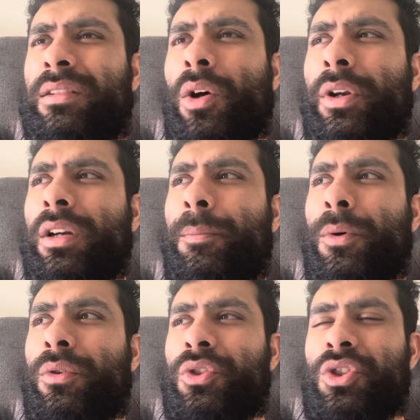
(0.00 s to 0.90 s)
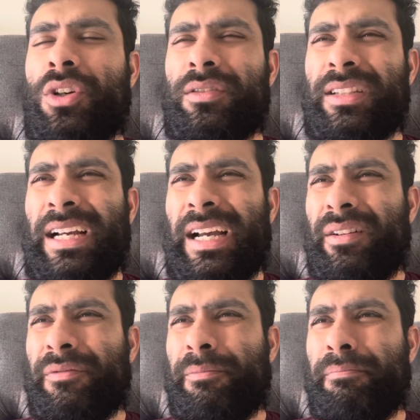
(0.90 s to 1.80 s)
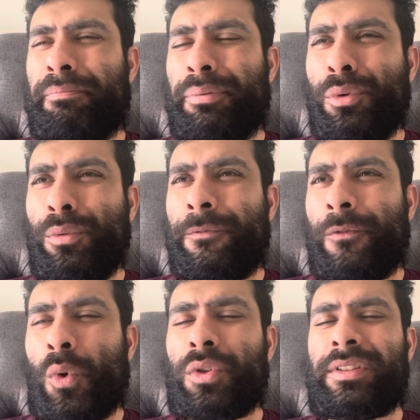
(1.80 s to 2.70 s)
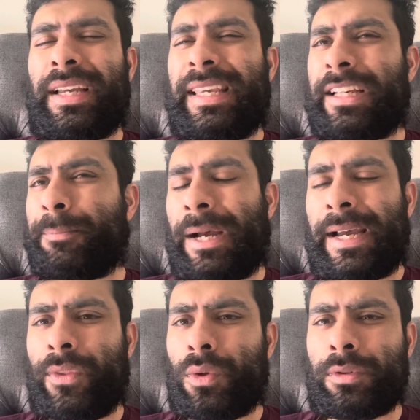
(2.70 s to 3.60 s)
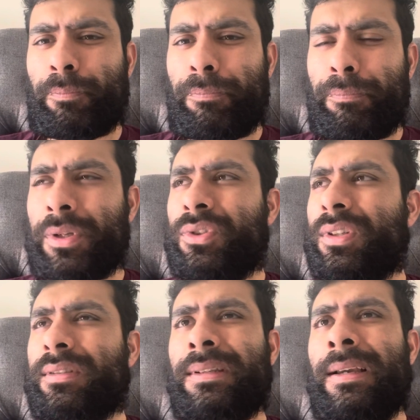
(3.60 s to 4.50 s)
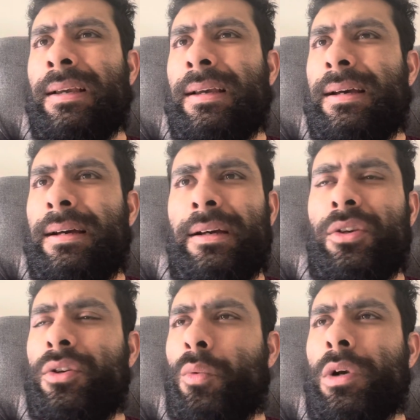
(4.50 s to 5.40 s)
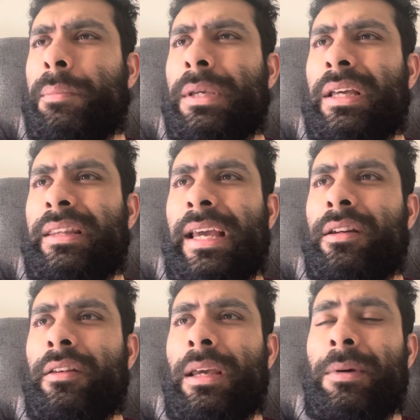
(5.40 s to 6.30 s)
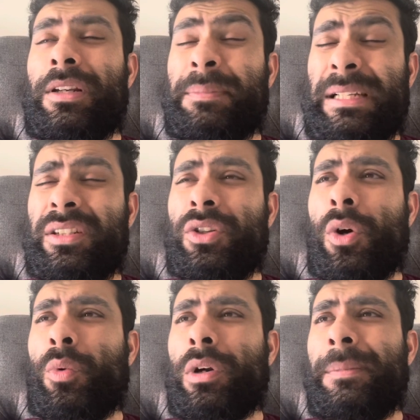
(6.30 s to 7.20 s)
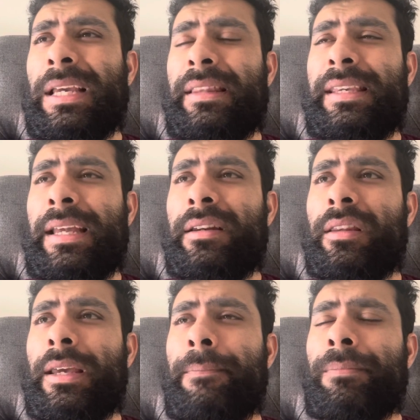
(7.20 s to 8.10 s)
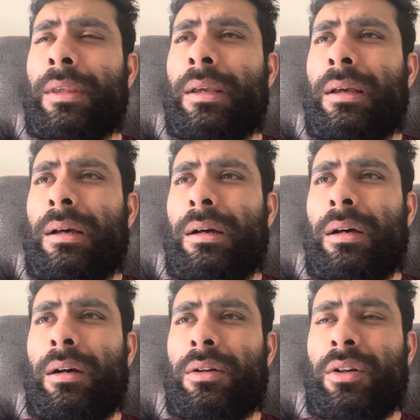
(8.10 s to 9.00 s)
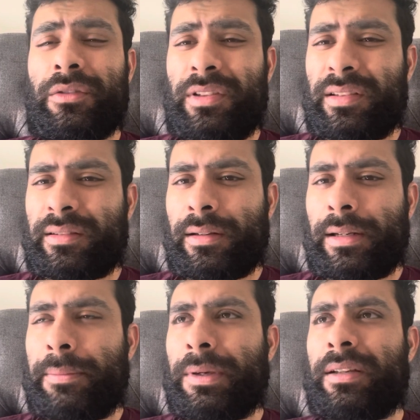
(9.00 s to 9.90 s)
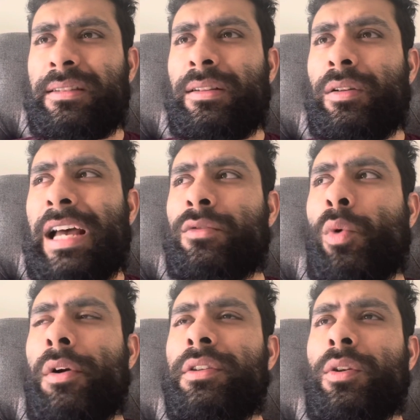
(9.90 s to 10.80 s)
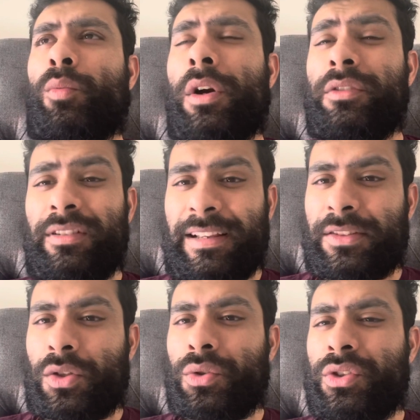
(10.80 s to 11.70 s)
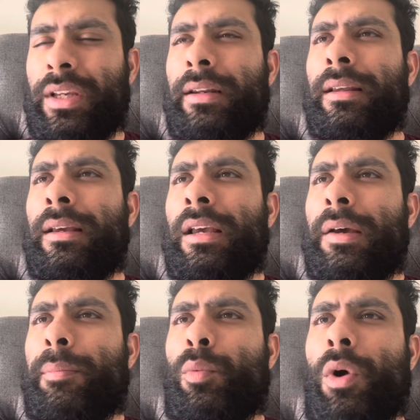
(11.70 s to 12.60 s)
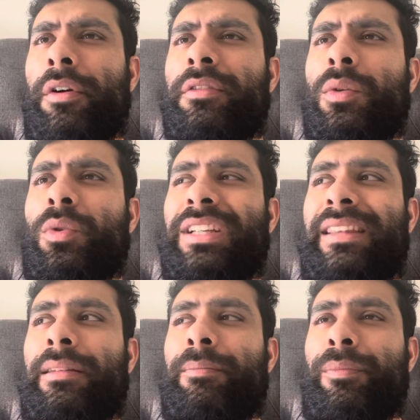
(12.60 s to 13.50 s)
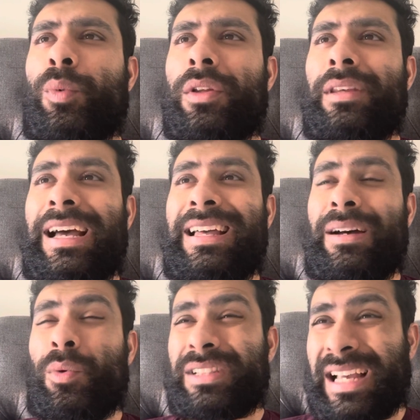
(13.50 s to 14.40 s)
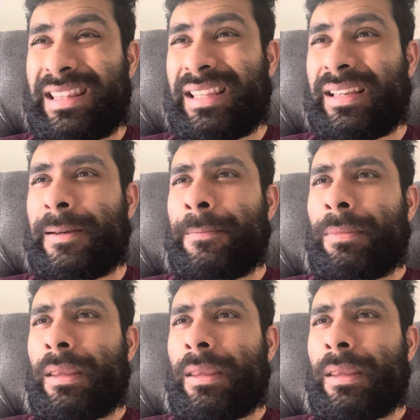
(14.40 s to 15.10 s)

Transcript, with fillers: loading up on those shots, the kind of brute force that he has behind those punches. Uh, you don't want to be at the end of them. And especially you don't want to be at the end of them uh, consistently because as Warrington, Warrington has a good chin, but Warrington was at the what the, was at the